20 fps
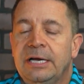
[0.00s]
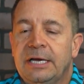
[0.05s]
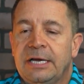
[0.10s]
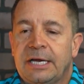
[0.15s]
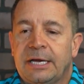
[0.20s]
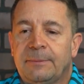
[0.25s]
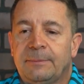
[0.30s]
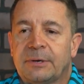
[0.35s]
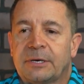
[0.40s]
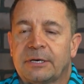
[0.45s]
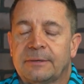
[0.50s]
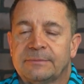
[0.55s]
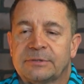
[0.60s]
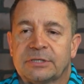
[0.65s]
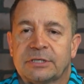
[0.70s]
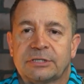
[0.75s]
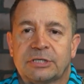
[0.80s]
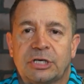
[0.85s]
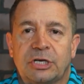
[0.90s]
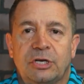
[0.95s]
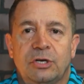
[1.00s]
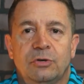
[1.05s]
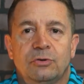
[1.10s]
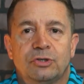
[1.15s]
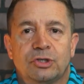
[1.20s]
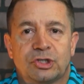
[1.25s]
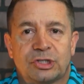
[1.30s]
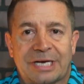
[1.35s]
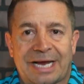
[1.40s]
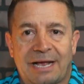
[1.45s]
it becomes such a
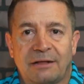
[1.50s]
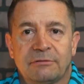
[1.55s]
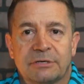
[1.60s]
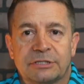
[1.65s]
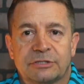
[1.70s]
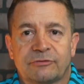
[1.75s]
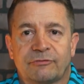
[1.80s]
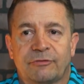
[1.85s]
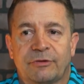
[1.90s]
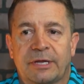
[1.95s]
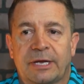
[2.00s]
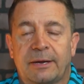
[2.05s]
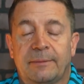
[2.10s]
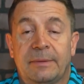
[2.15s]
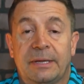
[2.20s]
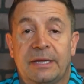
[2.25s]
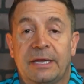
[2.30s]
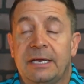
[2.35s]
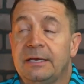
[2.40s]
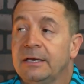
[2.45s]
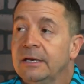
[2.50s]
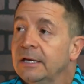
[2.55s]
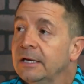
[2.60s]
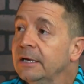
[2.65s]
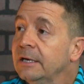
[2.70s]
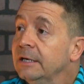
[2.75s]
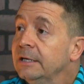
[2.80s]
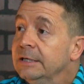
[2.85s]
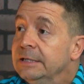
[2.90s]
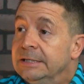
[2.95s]
huge challenge for them. And then
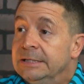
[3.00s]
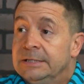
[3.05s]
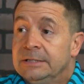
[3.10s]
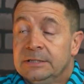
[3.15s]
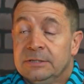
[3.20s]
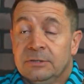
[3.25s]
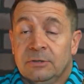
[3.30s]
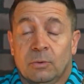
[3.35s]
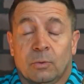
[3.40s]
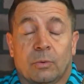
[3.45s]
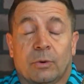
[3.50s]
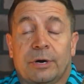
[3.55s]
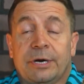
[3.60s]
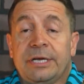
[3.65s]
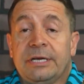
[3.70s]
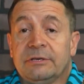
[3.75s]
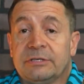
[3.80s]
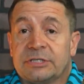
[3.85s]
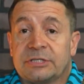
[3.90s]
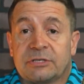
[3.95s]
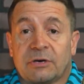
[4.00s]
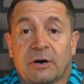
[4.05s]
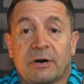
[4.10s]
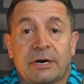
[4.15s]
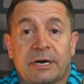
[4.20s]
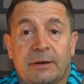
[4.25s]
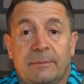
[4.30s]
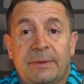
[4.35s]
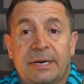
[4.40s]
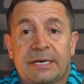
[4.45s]
where do you
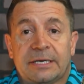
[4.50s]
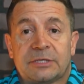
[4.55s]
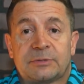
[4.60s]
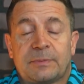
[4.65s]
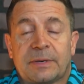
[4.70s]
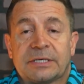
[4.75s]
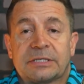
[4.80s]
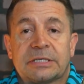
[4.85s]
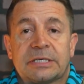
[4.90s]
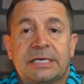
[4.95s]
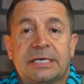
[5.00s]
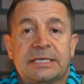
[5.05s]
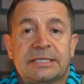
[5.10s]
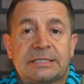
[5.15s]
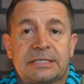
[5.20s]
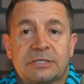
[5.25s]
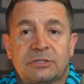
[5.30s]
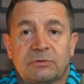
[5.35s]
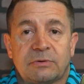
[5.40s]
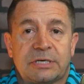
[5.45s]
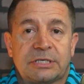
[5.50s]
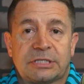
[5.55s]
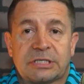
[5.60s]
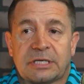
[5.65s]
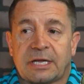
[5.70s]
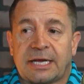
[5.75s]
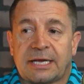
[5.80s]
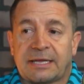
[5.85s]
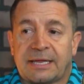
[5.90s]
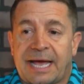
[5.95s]
start? I mean, especially in a situation
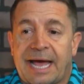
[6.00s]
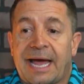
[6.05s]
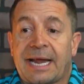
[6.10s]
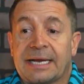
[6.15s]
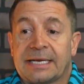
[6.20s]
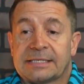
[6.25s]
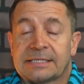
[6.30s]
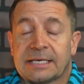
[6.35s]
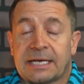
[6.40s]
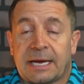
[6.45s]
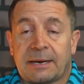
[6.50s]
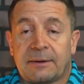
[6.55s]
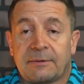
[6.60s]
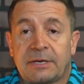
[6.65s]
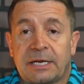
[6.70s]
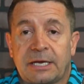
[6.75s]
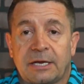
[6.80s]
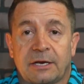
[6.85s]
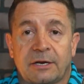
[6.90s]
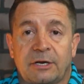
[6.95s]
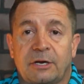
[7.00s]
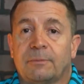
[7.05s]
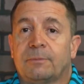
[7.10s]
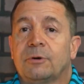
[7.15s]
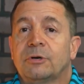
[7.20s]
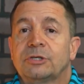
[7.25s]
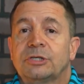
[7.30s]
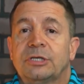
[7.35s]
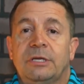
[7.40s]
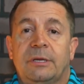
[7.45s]
like that, it's like, you know, you're
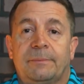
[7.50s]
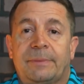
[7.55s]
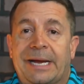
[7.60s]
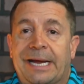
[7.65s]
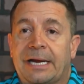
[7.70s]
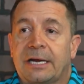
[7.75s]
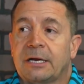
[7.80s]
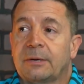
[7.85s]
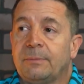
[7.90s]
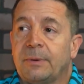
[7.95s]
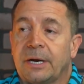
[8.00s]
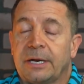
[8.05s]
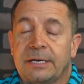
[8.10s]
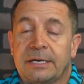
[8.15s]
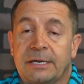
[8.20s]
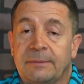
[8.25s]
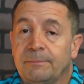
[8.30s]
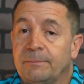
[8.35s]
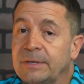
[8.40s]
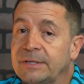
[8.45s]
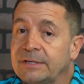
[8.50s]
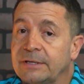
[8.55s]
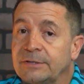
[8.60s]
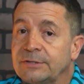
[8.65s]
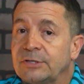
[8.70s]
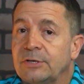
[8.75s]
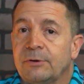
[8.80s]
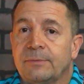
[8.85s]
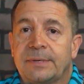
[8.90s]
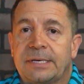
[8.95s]
pushing the panic button, but there's
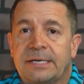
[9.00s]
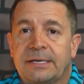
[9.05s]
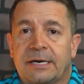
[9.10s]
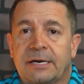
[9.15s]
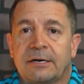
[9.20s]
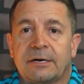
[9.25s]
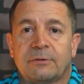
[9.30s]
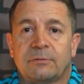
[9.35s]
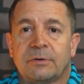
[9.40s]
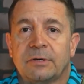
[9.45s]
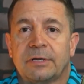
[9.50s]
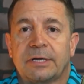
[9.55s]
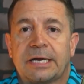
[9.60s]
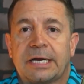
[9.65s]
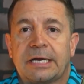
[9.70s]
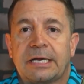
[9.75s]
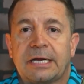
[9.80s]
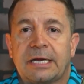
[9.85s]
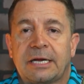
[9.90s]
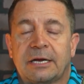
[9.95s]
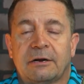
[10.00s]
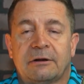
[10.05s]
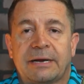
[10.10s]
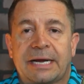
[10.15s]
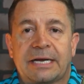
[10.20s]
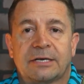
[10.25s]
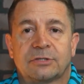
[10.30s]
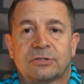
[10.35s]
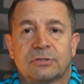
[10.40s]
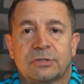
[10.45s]
nobody there to really, you know,
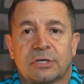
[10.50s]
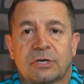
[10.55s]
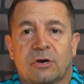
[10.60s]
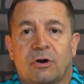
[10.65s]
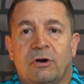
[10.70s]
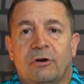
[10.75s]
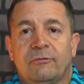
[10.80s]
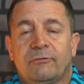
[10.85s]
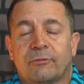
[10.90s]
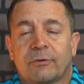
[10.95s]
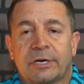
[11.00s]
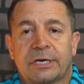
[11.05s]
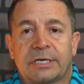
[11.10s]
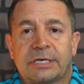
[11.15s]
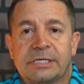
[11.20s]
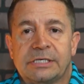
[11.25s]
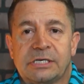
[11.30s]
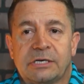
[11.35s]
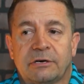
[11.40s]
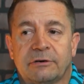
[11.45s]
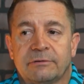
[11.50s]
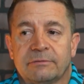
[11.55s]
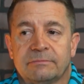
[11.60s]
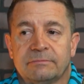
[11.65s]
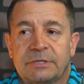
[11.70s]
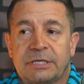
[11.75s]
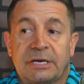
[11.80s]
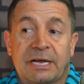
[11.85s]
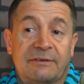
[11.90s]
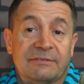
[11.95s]
answer the call for you because you don't,
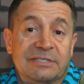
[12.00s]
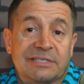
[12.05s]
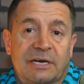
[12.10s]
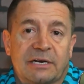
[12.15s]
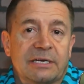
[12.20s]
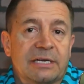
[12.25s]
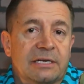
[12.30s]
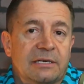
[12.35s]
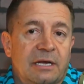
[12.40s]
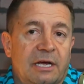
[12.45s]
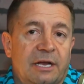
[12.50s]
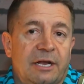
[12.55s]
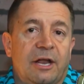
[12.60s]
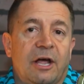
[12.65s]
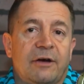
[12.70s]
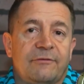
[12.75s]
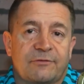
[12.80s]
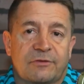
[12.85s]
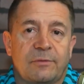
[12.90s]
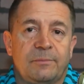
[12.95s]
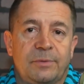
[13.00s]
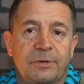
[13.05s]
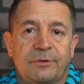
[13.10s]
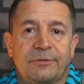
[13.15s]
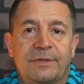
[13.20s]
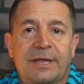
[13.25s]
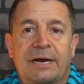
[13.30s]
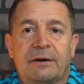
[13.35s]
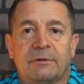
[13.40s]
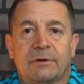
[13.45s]
you haven't done in, enough to build
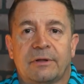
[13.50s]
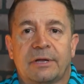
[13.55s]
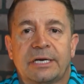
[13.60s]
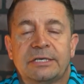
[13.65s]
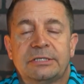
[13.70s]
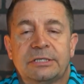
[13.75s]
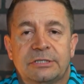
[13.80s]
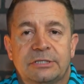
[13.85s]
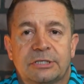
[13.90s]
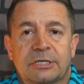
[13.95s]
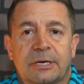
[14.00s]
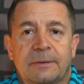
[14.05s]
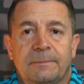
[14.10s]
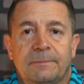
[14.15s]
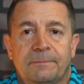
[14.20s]
that relationship.